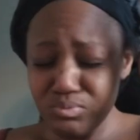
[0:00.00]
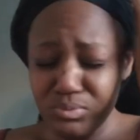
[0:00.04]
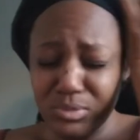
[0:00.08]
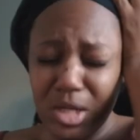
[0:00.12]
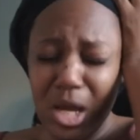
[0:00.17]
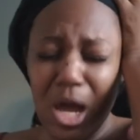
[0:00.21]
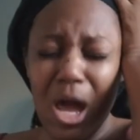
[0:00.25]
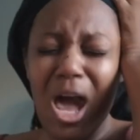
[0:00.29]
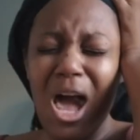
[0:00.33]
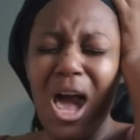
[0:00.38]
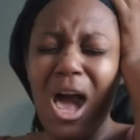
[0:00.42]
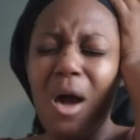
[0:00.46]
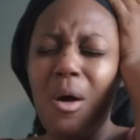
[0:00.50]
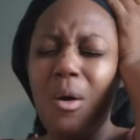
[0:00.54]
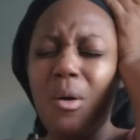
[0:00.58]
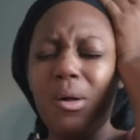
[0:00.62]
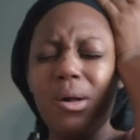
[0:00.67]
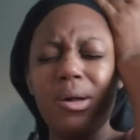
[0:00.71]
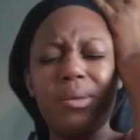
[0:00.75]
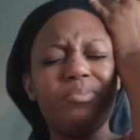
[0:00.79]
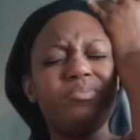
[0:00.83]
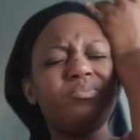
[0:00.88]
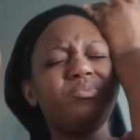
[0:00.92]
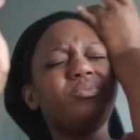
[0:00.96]
Oh!
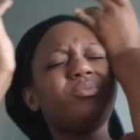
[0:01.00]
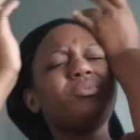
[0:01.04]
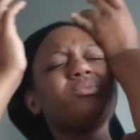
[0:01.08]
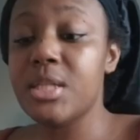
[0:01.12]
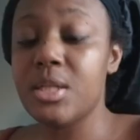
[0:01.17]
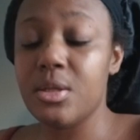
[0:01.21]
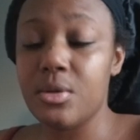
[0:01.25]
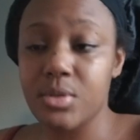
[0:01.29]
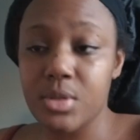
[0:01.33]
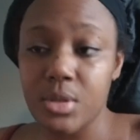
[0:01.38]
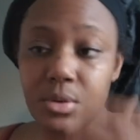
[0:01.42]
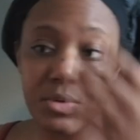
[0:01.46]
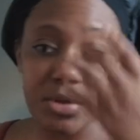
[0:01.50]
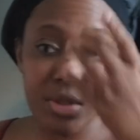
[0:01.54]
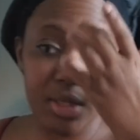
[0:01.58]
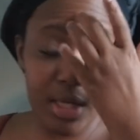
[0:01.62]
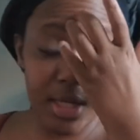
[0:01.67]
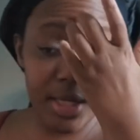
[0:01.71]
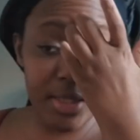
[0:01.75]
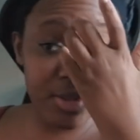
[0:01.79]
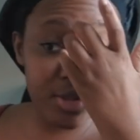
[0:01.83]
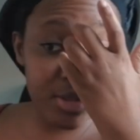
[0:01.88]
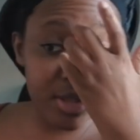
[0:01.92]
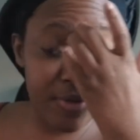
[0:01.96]
So to
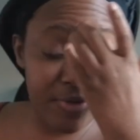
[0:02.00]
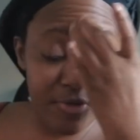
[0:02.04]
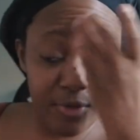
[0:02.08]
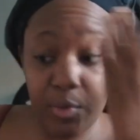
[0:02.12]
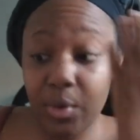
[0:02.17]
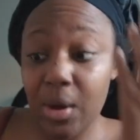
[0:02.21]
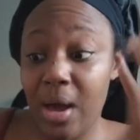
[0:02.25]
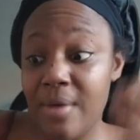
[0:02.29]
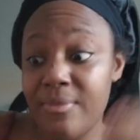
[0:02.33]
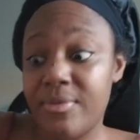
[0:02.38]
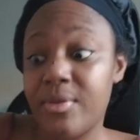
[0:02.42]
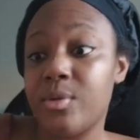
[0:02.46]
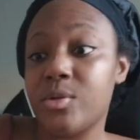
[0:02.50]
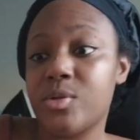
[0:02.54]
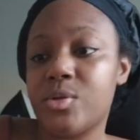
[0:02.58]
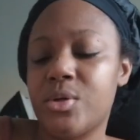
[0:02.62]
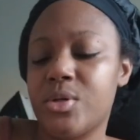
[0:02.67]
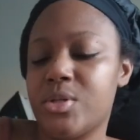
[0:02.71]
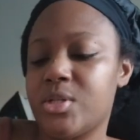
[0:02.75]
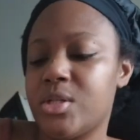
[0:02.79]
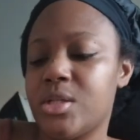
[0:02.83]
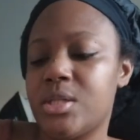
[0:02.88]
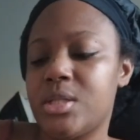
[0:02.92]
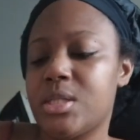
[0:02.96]
answer, if you have those
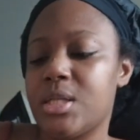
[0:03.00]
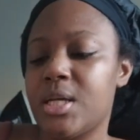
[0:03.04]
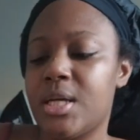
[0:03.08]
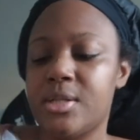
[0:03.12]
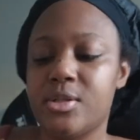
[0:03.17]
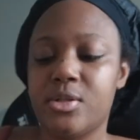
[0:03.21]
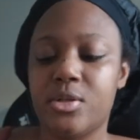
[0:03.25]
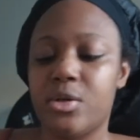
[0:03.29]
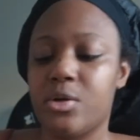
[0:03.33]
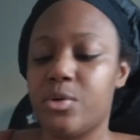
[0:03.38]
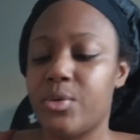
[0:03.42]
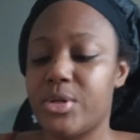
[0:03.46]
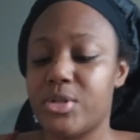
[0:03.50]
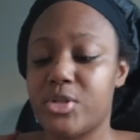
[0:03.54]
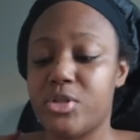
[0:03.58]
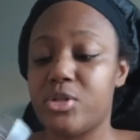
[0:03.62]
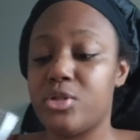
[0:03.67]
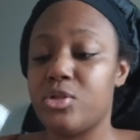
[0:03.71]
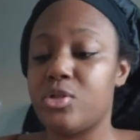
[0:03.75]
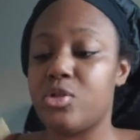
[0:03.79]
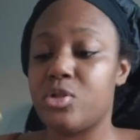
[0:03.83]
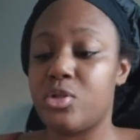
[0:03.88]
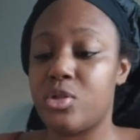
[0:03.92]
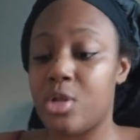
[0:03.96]
questions, to answer your
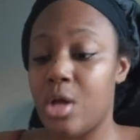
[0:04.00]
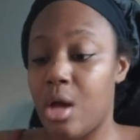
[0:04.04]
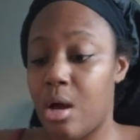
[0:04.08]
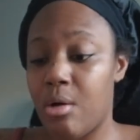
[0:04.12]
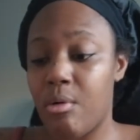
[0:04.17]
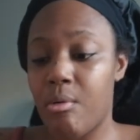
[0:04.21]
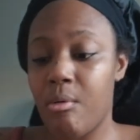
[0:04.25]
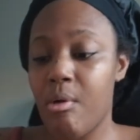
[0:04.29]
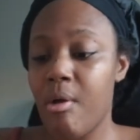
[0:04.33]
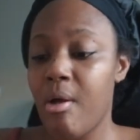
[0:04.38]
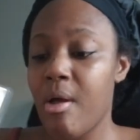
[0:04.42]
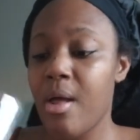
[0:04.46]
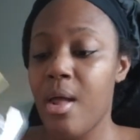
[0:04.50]
questions, no.